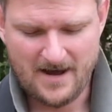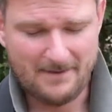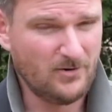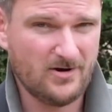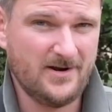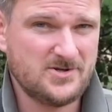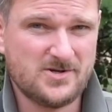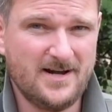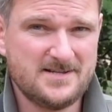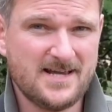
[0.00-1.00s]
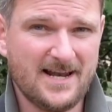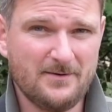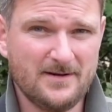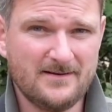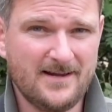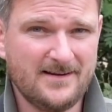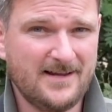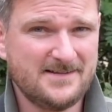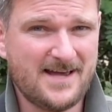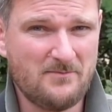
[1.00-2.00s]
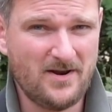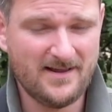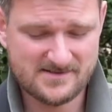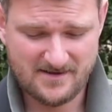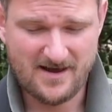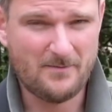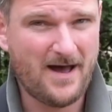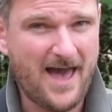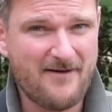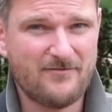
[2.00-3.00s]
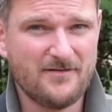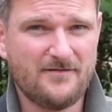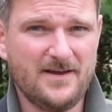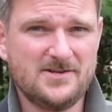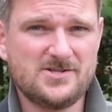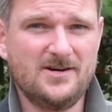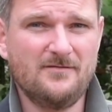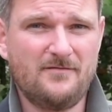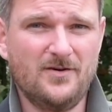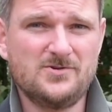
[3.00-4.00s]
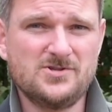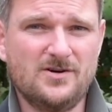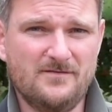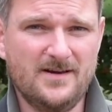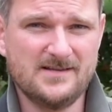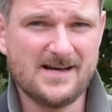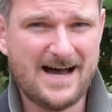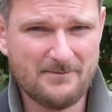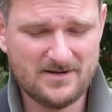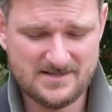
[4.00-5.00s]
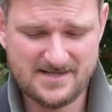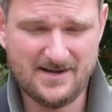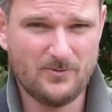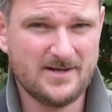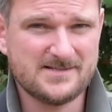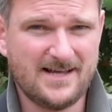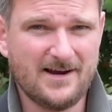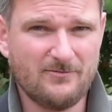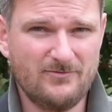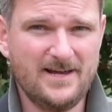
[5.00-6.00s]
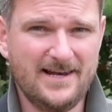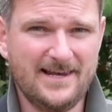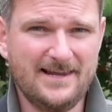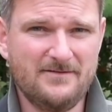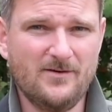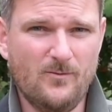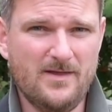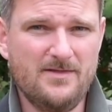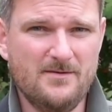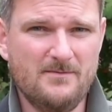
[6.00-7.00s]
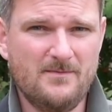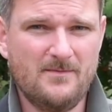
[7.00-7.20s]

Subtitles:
I'm not going to try and tell you in 10 minutes about every feature and function of these. I'm going to tell you what it's like really living with them.